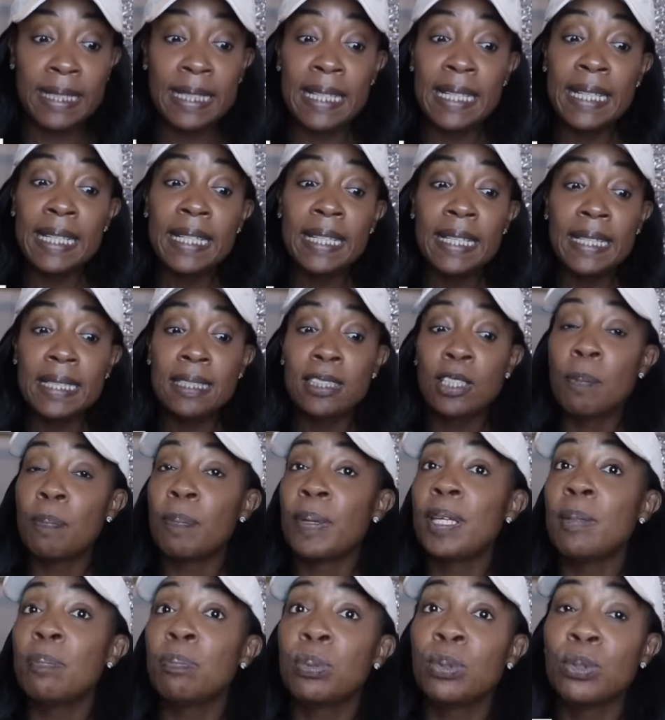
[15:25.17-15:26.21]
eating into
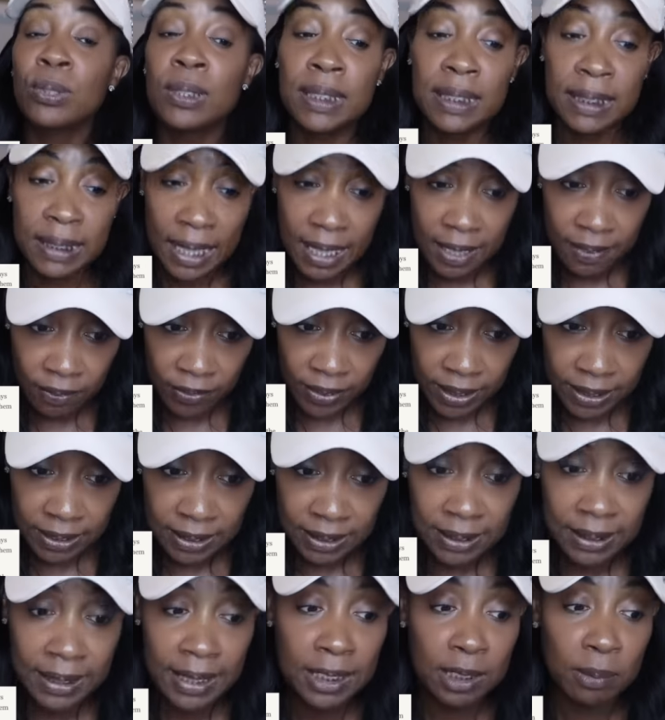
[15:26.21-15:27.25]
people's savings,
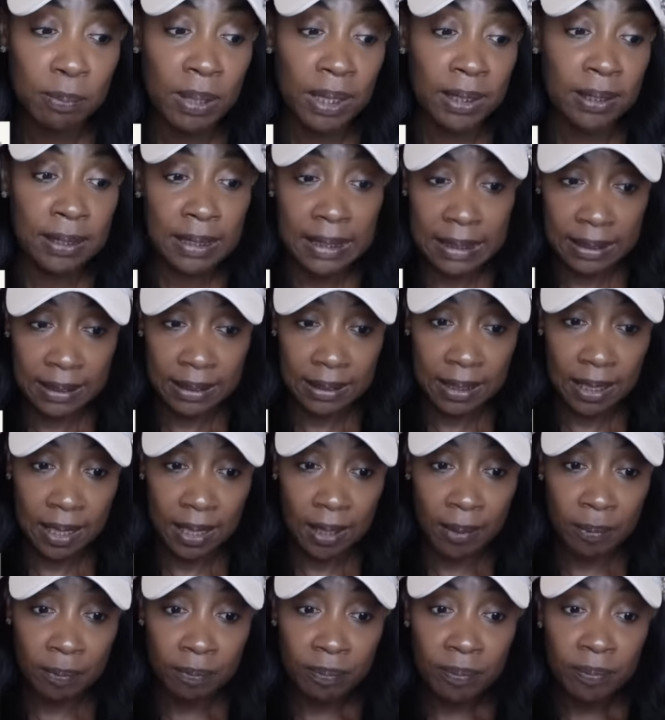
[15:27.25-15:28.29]
says
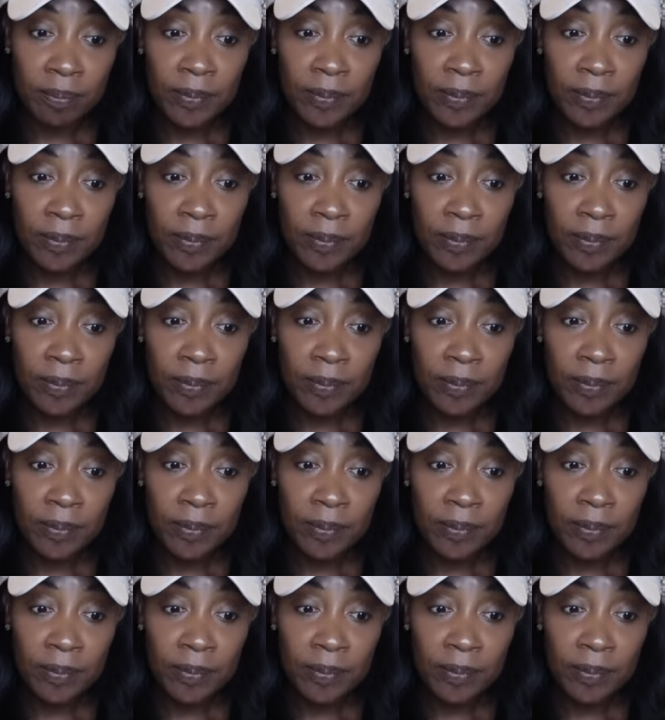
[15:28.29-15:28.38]
Melissa.